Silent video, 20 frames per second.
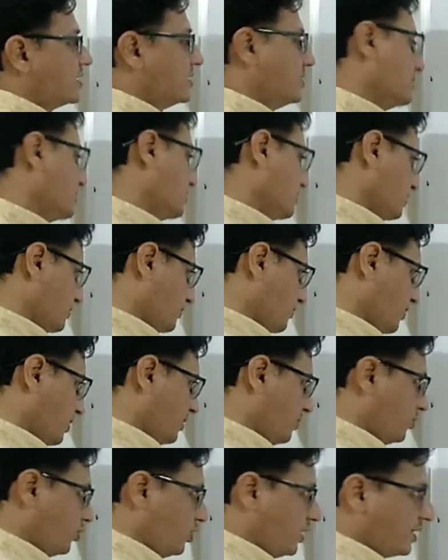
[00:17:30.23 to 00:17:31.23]
This is
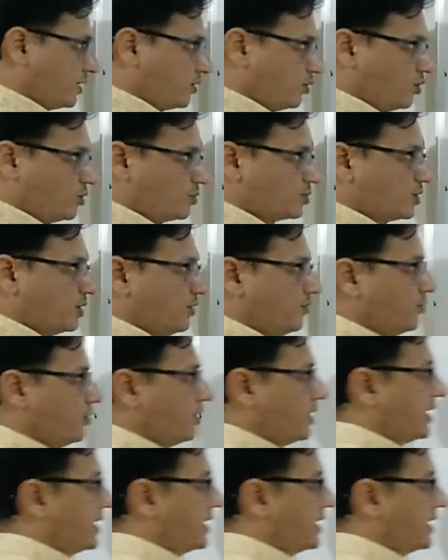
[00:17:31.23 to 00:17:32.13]
one molecule of sulfuric